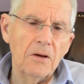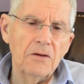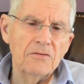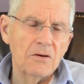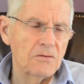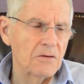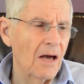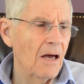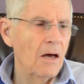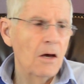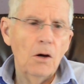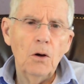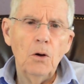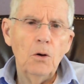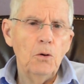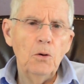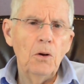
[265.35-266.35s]
He says,
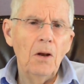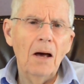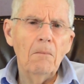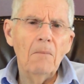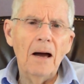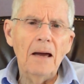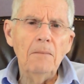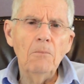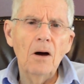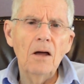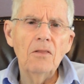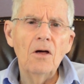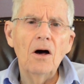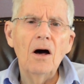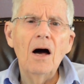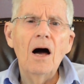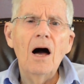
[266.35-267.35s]
you're not my mother.